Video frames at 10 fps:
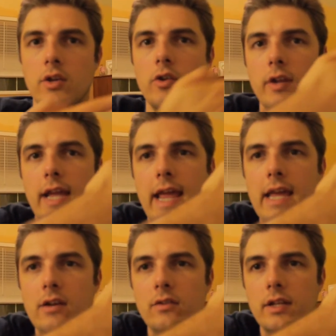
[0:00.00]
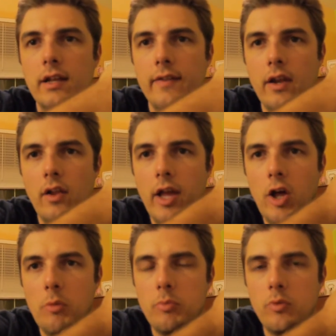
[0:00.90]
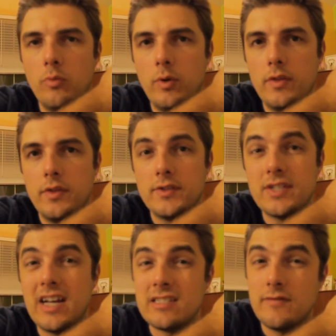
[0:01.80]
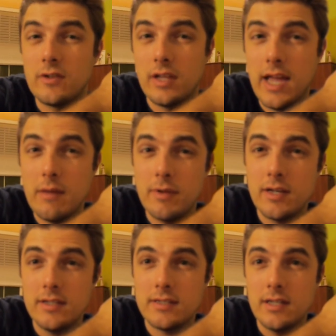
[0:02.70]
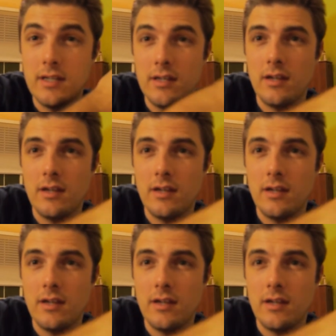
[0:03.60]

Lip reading: you can angle it, and that'll help with the size of your light, because